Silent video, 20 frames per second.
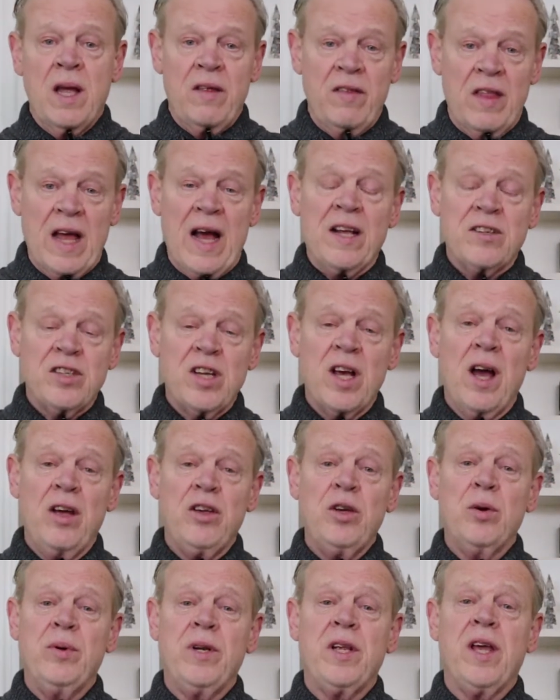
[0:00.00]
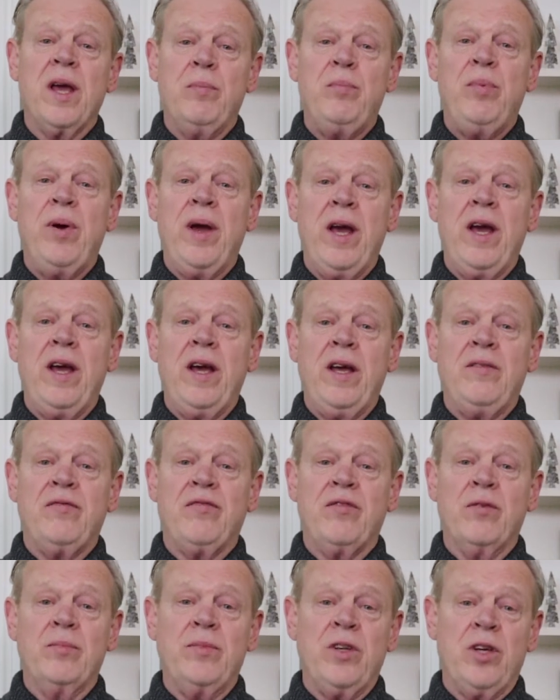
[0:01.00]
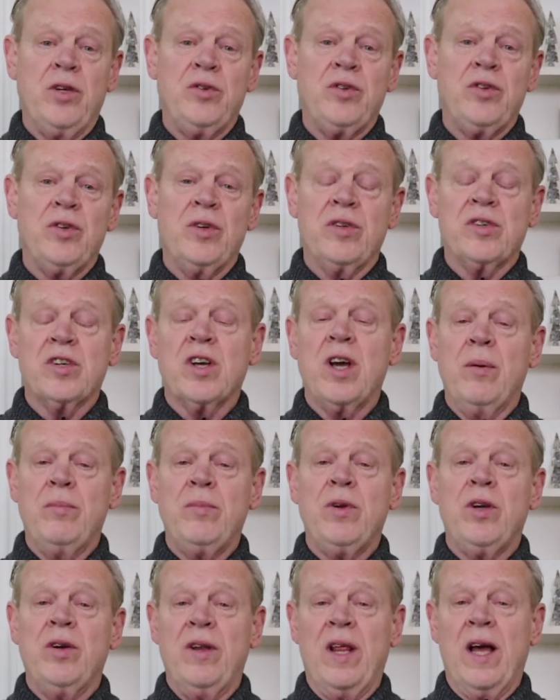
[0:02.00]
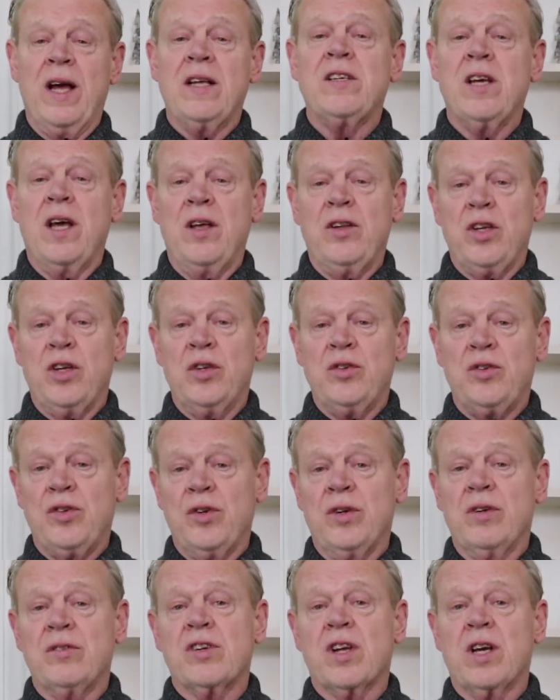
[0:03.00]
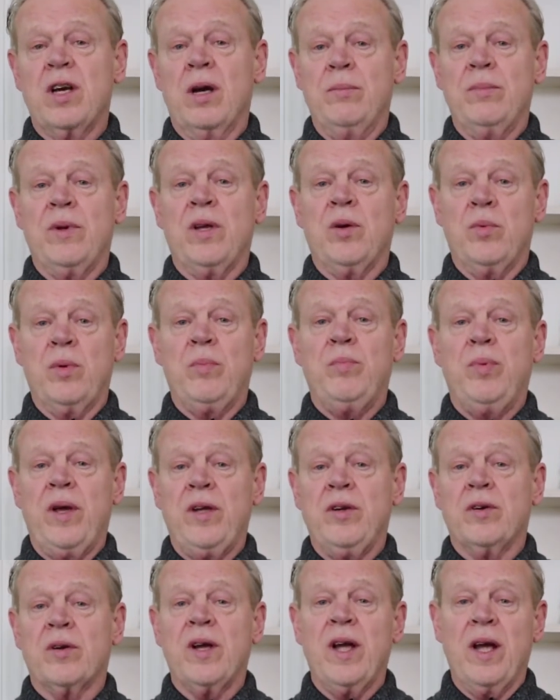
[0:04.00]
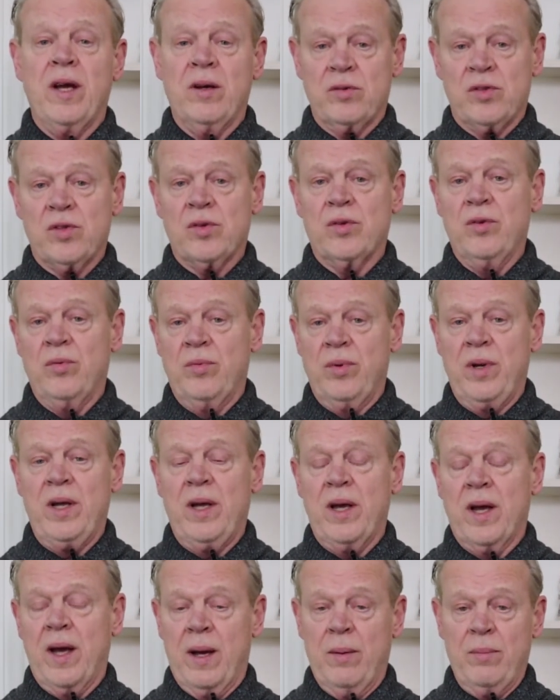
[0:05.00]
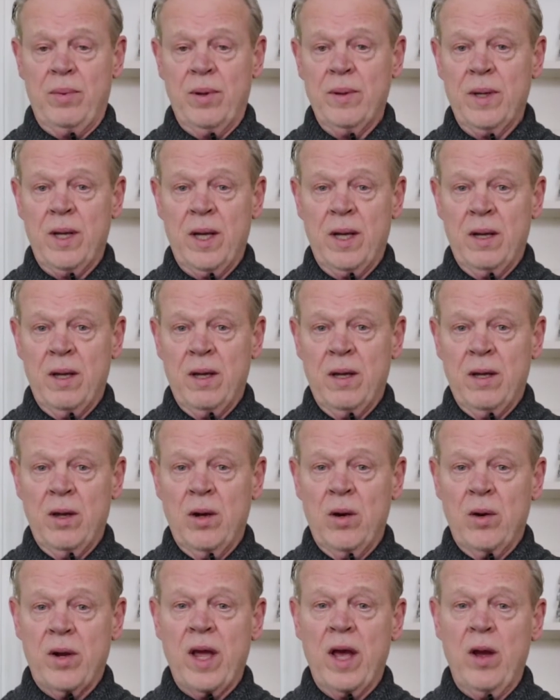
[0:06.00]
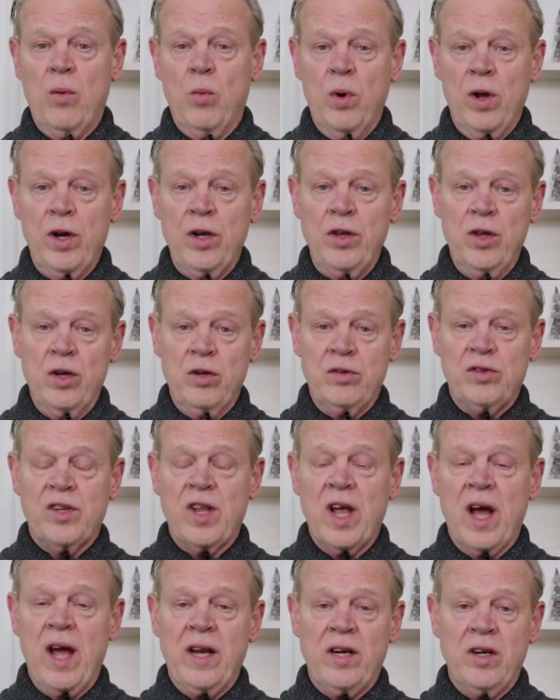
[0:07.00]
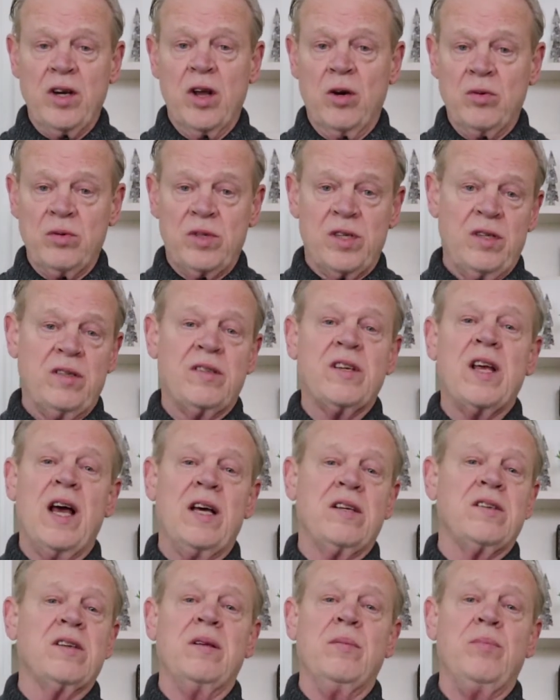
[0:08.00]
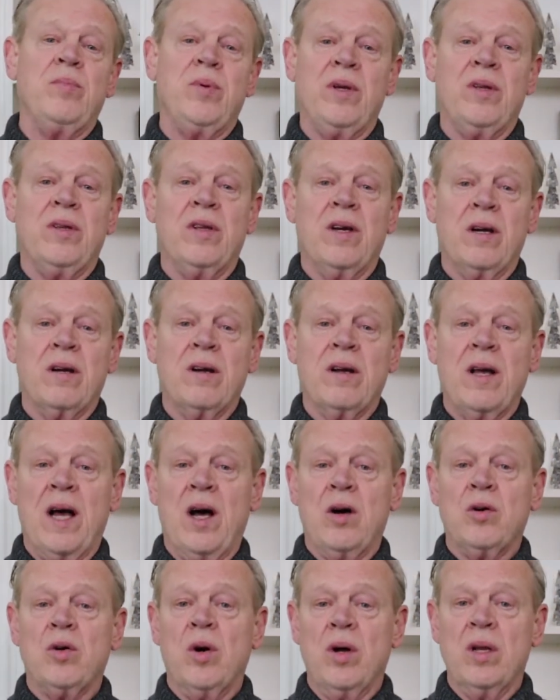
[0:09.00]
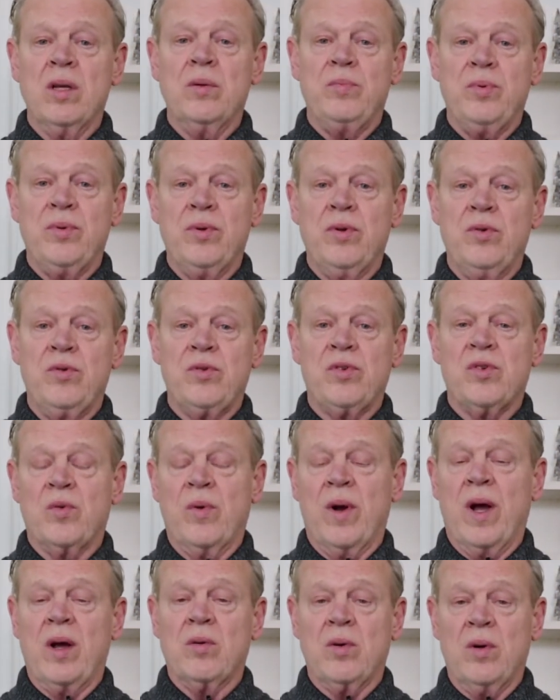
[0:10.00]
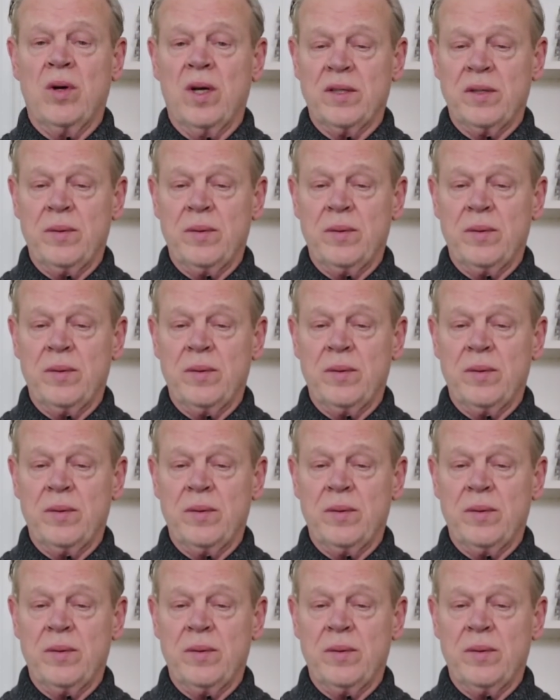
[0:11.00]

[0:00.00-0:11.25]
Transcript: That's how you would get paid from the insurance company, or that's how the insurance company would pay your counselor rehab. Okay, one of those diagnoses has to be there. Alcohol abuse or alcohol